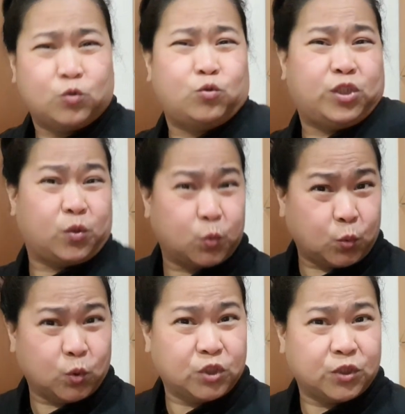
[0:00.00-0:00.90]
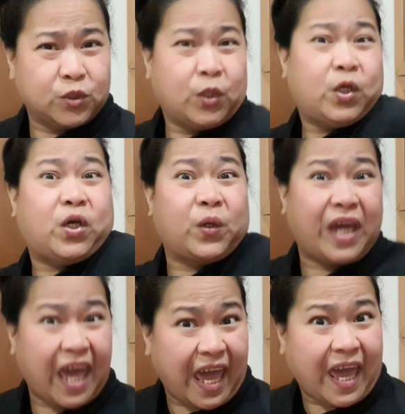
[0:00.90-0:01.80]
to the rules,
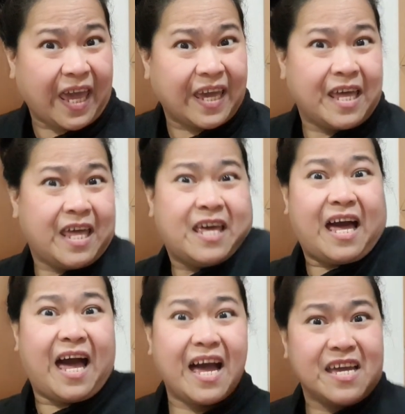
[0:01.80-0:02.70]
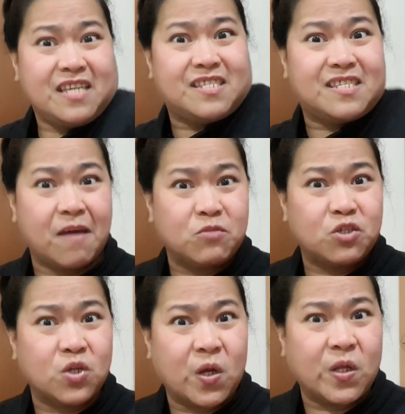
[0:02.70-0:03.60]
okay? Ang
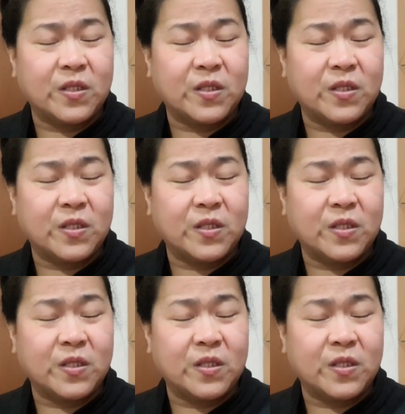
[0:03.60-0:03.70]
exemption,